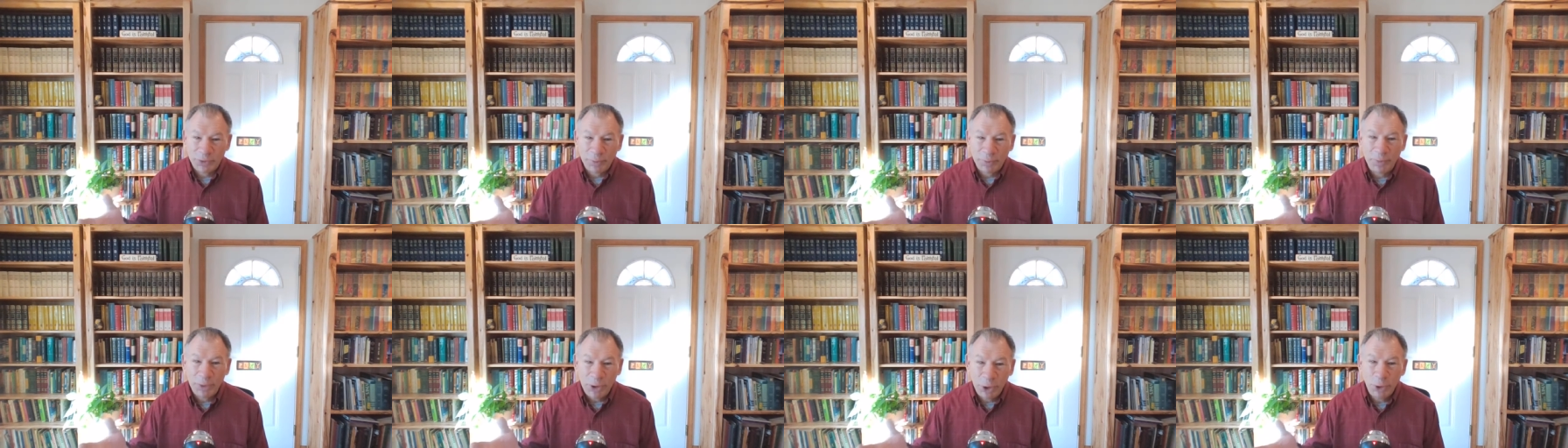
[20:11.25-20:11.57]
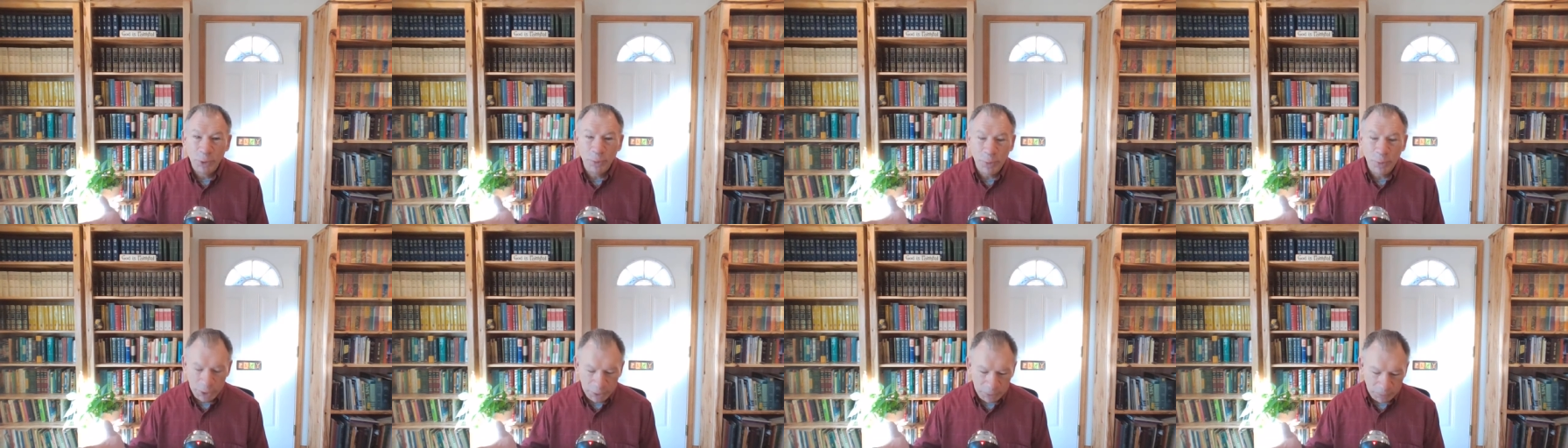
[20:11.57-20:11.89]
I'm
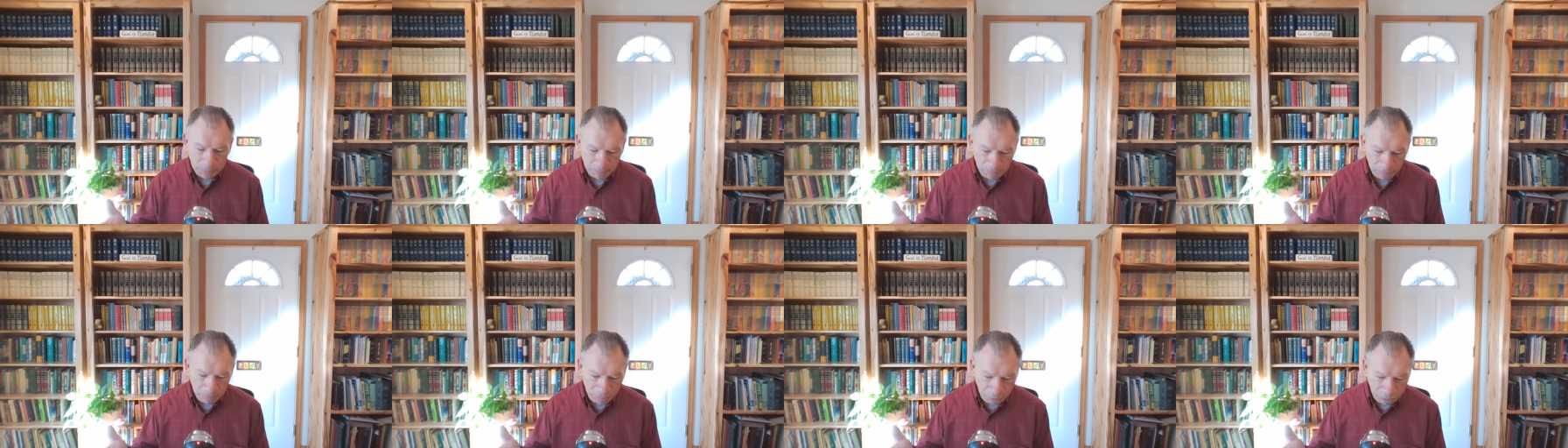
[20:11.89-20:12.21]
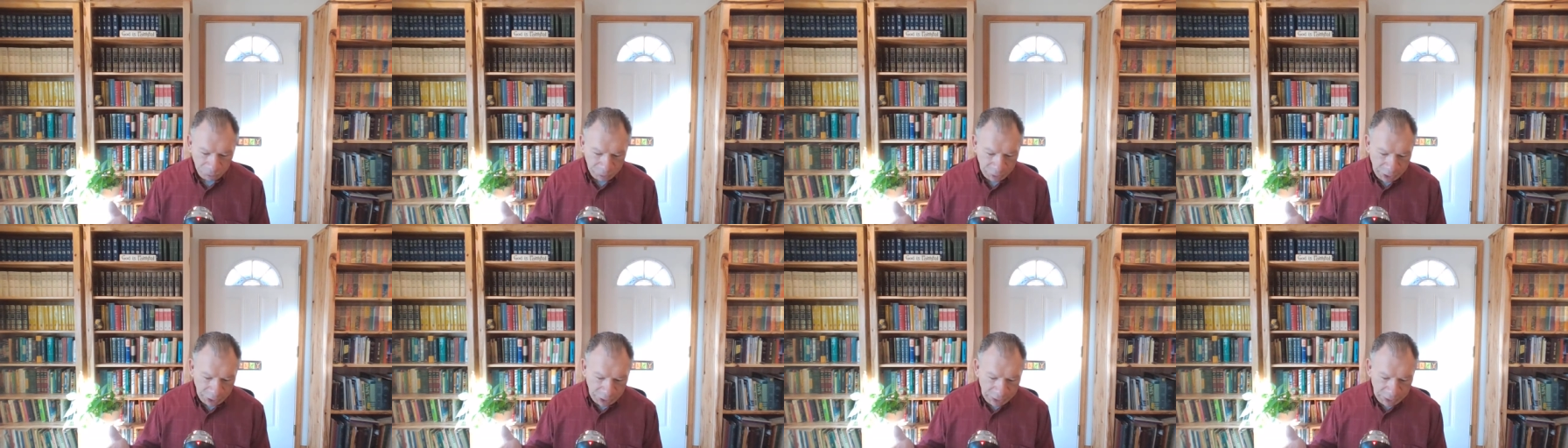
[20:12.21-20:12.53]
human.
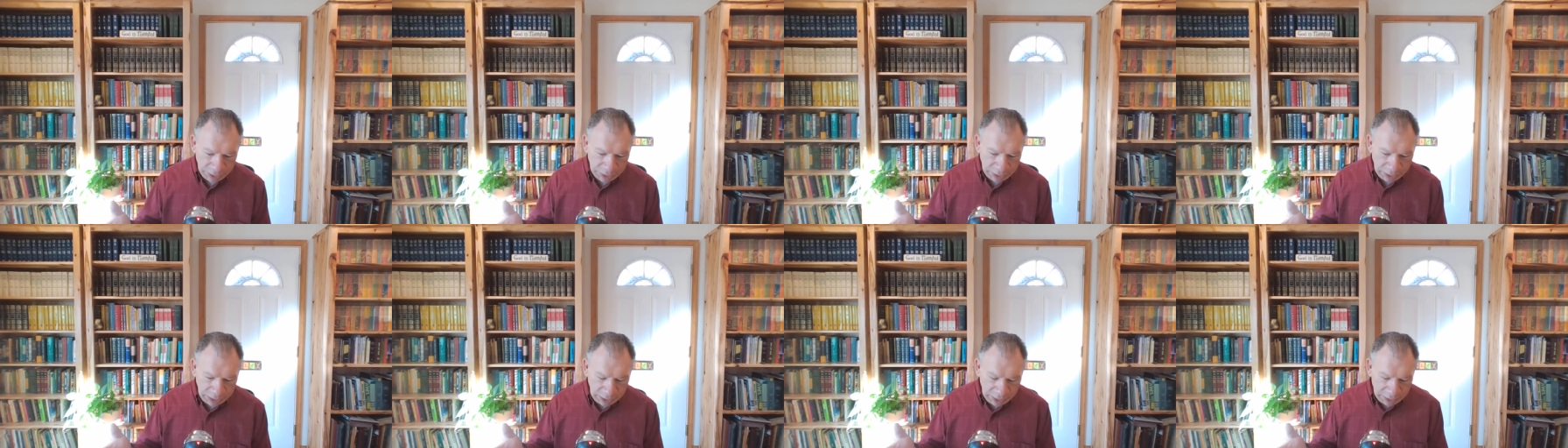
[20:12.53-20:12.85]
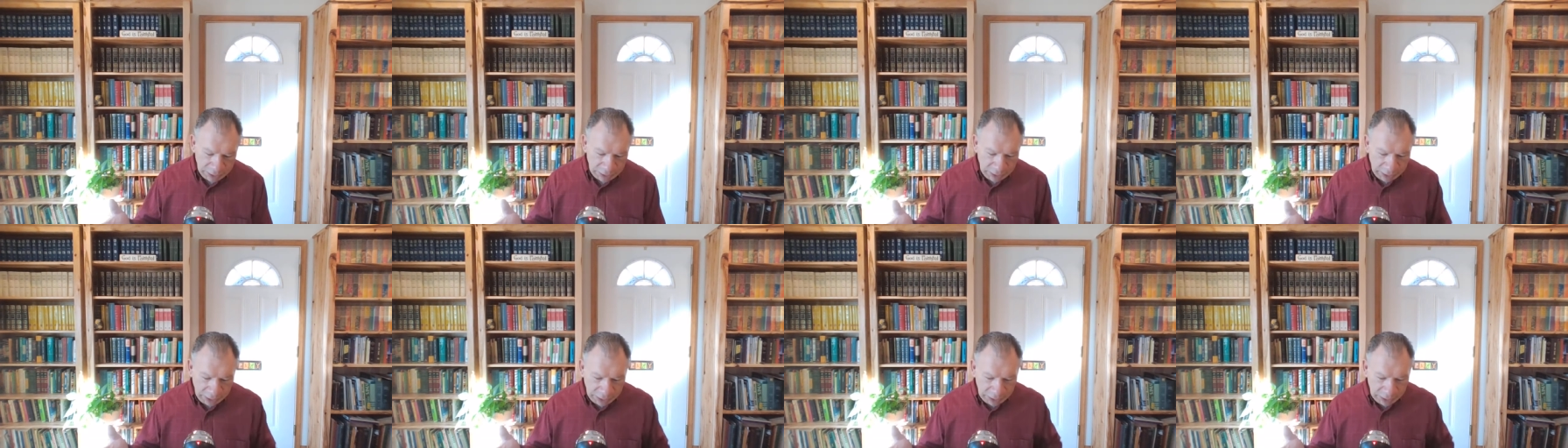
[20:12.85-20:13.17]

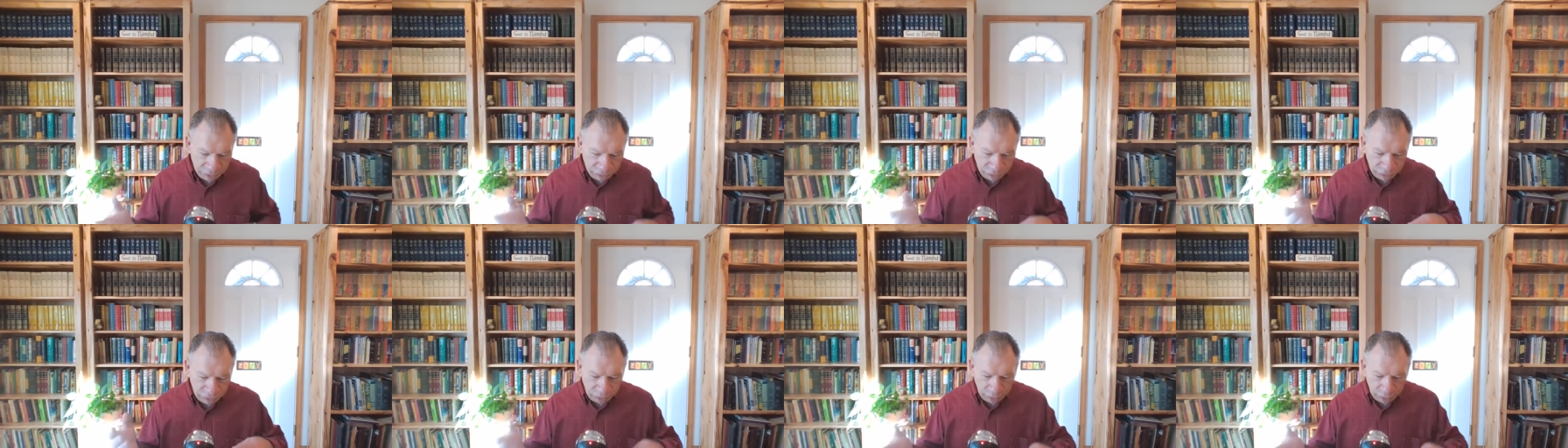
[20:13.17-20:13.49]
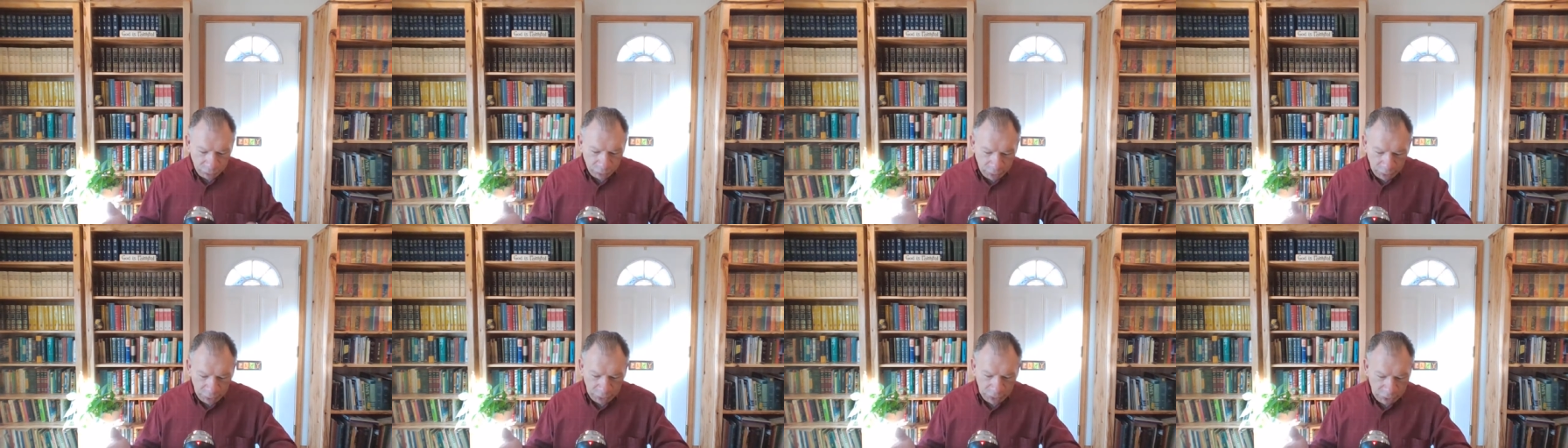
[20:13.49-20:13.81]
And and
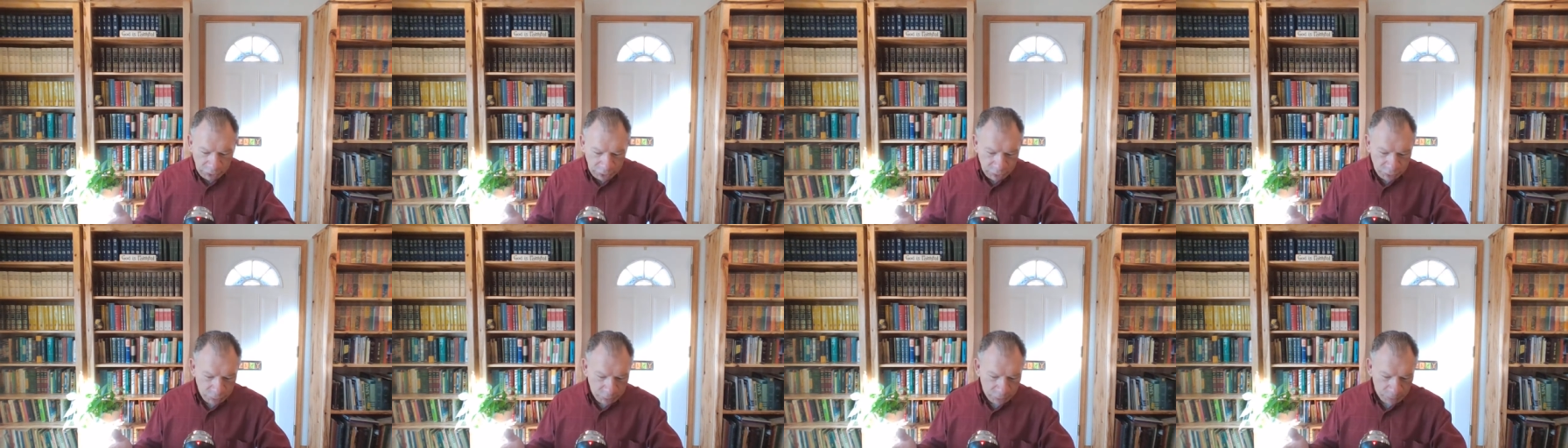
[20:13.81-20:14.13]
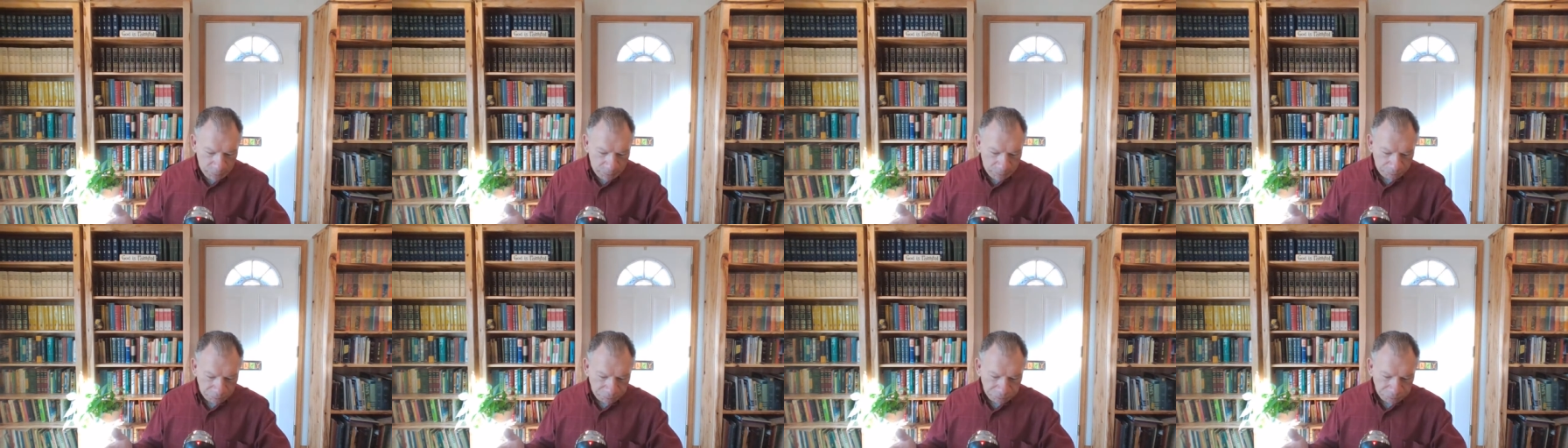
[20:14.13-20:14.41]
so are you.